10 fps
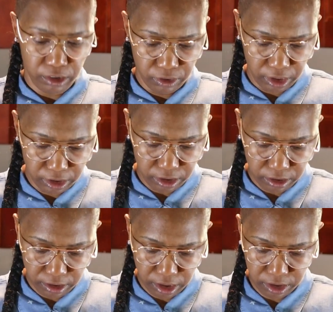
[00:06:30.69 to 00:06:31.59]
So
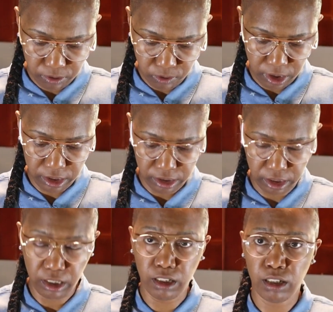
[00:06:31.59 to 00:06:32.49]
this was
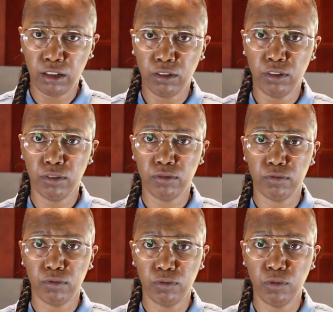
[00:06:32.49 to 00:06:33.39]
a
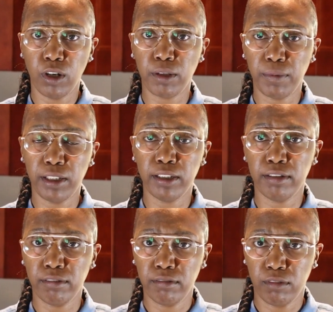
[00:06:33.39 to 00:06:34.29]

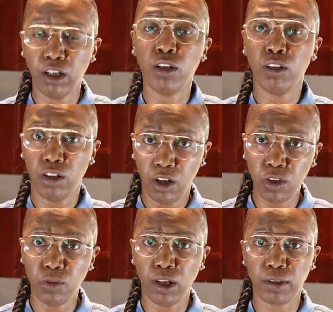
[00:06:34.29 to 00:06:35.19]
watermelon, a
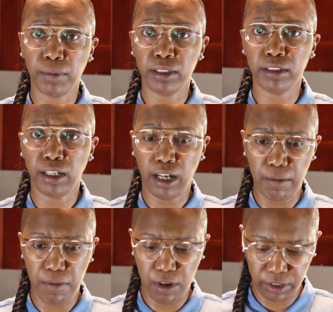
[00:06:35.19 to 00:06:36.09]
whole watermelon that
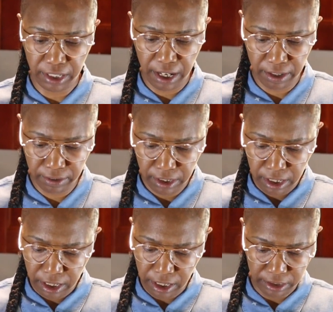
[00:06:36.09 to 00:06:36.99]
I broke down.
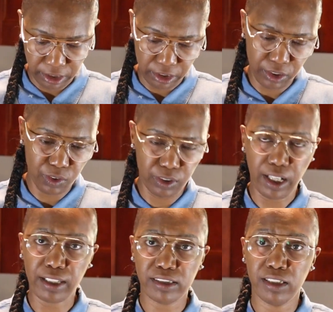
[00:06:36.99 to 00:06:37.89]
It's a little
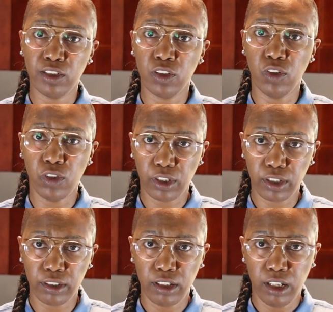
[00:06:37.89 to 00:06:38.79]
less than a
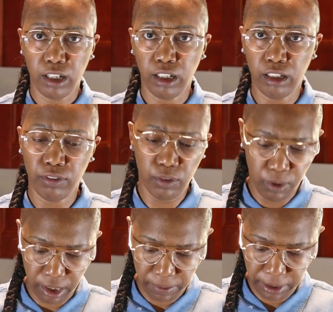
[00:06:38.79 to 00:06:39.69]
quarter of a
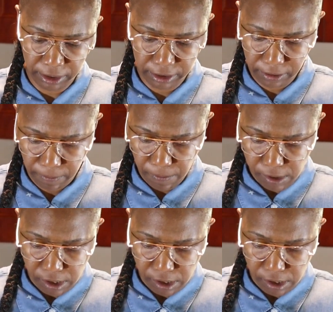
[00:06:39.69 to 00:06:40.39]
watermelon.